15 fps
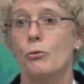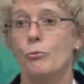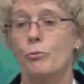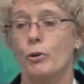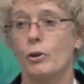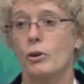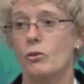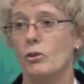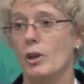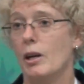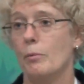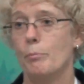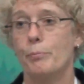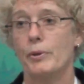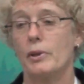For
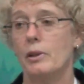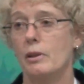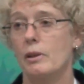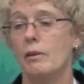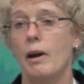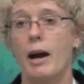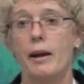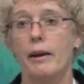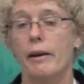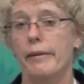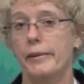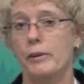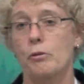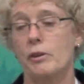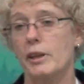example,
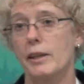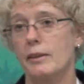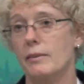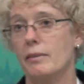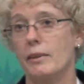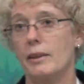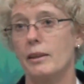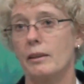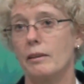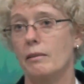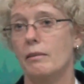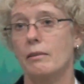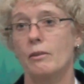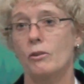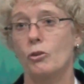creating
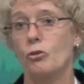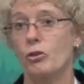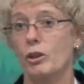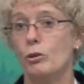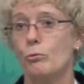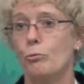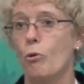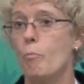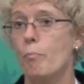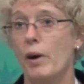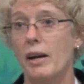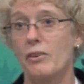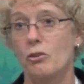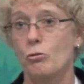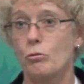
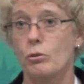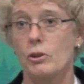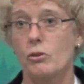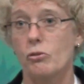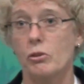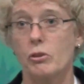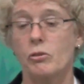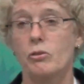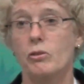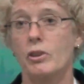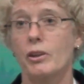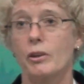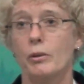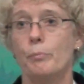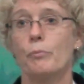silvopastoral
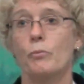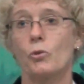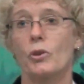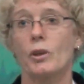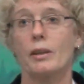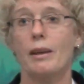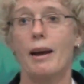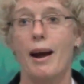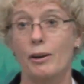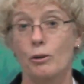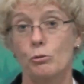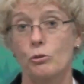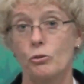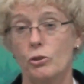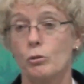systems and
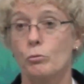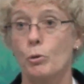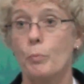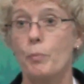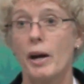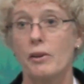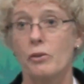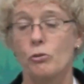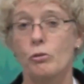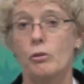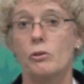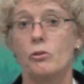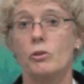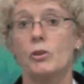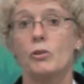
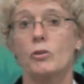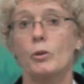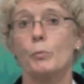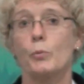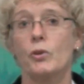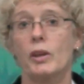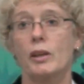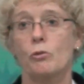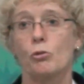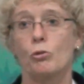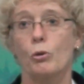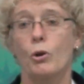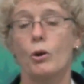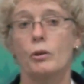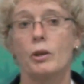agro-silvopastoral systems and
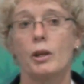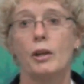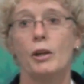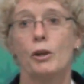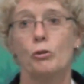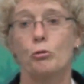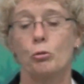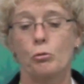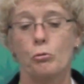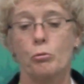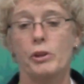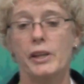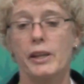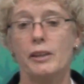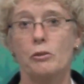so on, to
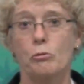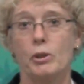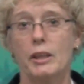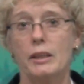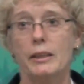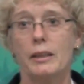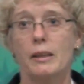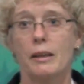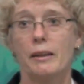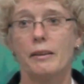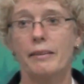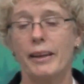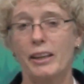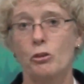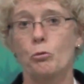create really
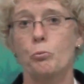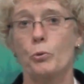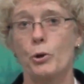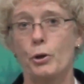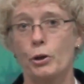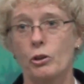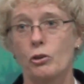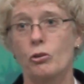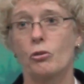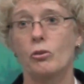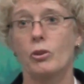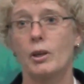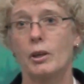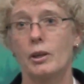networks,